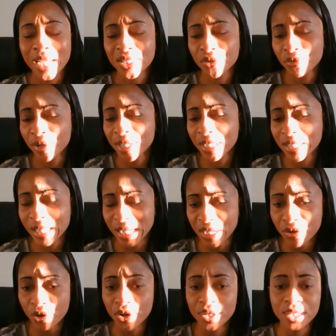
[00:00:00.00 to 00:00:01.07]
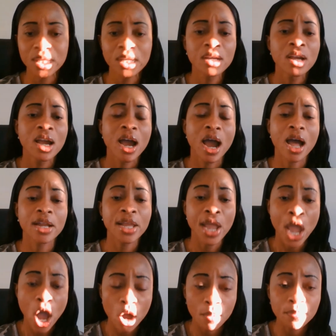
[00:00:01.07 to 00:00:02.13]
as a registered nurse, and
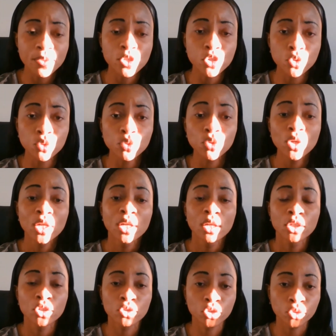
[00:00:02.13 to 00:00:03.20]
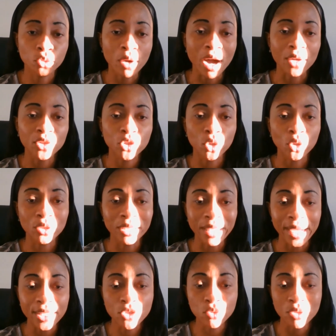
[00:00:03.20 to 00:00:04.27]
helps you throughout your
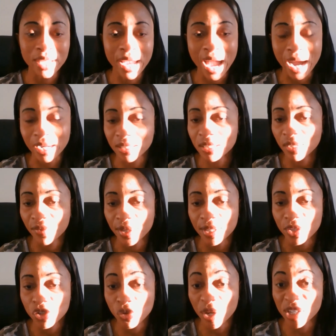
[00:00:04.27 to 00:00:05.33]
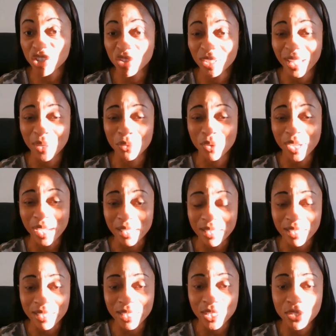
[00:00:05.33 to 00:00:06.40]
day-to-day activities to ensure that you
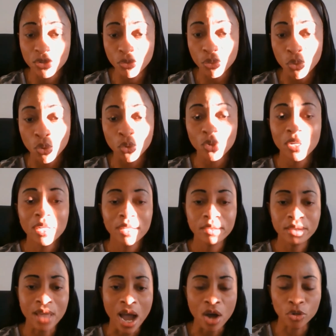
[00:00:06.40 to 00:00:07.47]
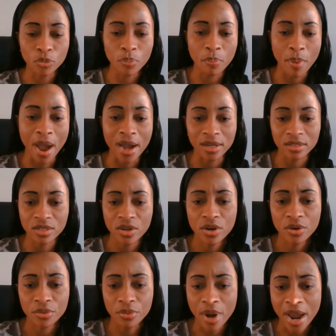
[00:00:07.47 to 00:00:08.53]
get this role down pat,
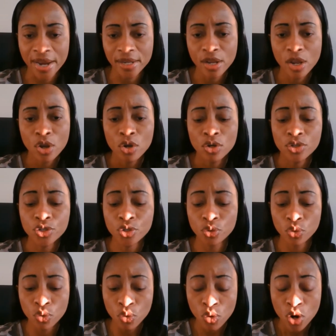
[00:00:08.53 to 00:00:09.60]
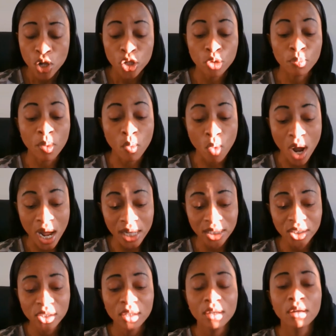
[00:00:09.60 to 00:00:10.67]
right? So number
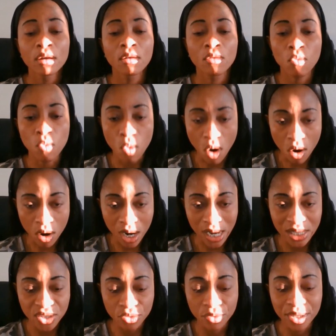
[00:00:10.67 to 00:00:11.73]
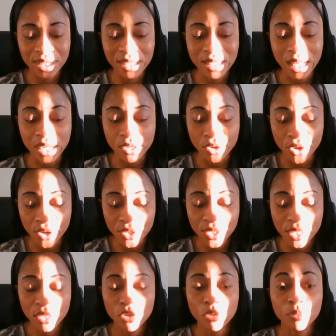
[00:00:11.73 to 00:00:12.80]
1, work as a registered
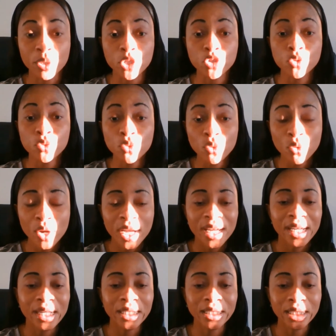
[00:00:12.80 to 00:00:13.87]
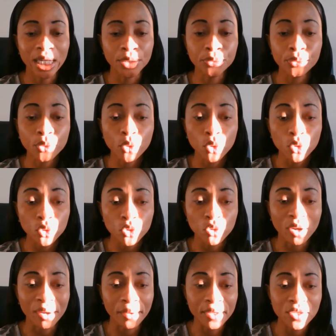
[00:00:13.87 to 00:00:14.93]
nurse. Number 2, in that role,
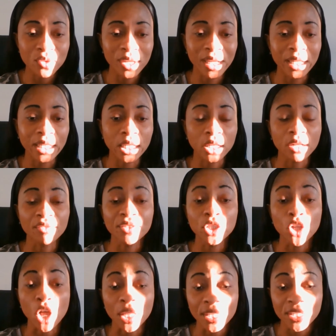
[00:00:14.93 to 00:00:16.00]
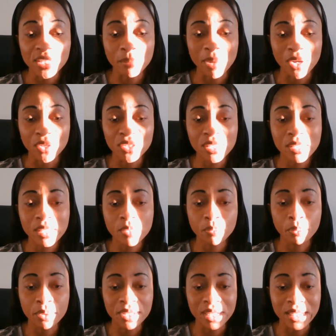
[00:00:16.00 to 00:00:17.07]
you are going to gain a lot of knowledge about disease
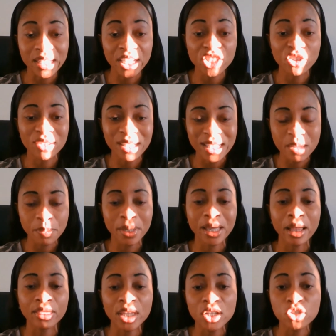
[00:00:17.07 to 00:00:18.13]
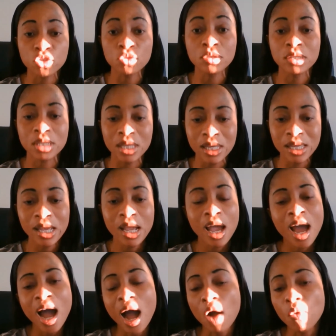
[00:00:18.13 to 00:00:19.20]
presentation, the typical things you see,
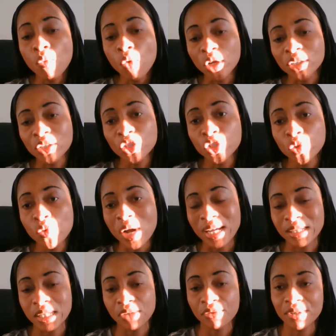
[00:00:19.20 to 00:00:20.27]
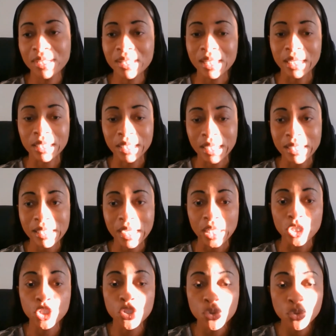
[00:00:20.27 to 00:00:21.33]
and what you as a registered nurse
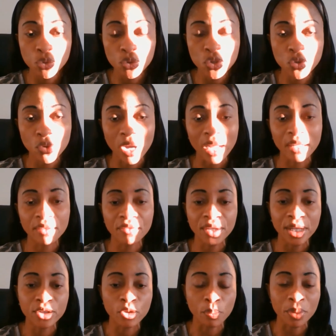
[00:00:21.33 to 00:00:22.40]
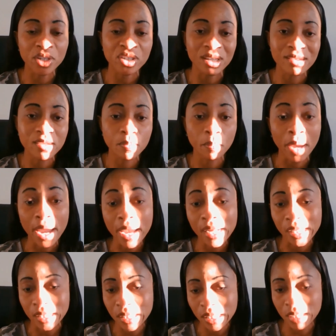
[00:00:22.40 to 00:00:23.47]
can do to alleviate your patient's
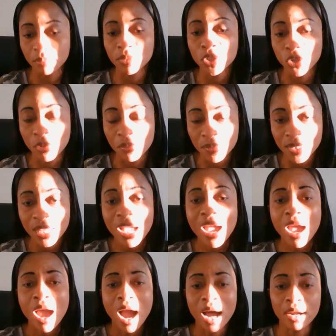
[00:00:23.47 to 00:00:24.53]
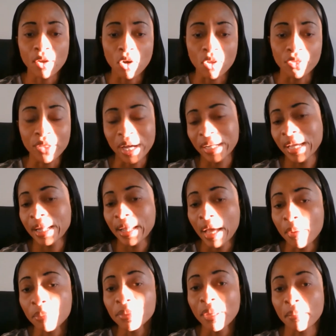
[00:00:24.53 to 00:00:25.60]
pain and symptoms and all that, and
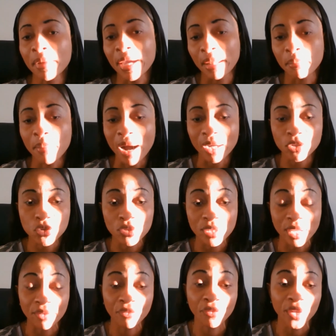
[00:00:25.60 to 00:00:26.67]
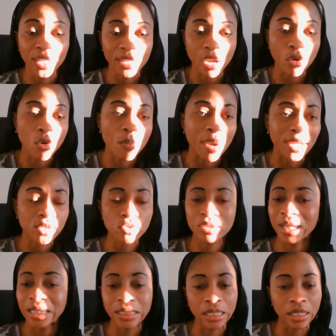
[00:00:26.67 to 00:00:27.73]
help them get back to their feet and go back to
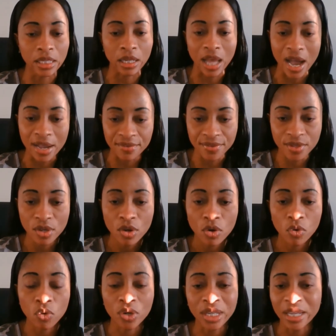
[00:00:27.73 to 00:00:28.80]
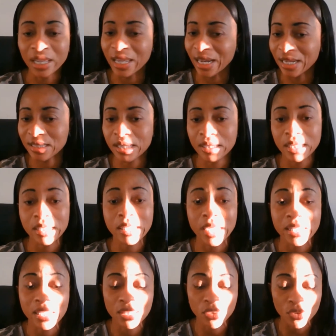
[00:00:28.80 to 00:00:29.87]
their daily lives. Okay, like I said, the
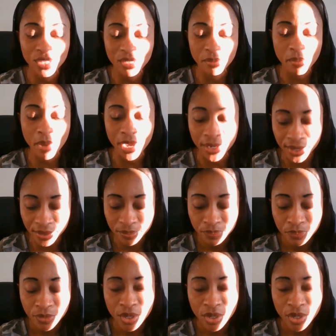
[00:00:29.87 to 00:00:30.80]
setting doesn't matter.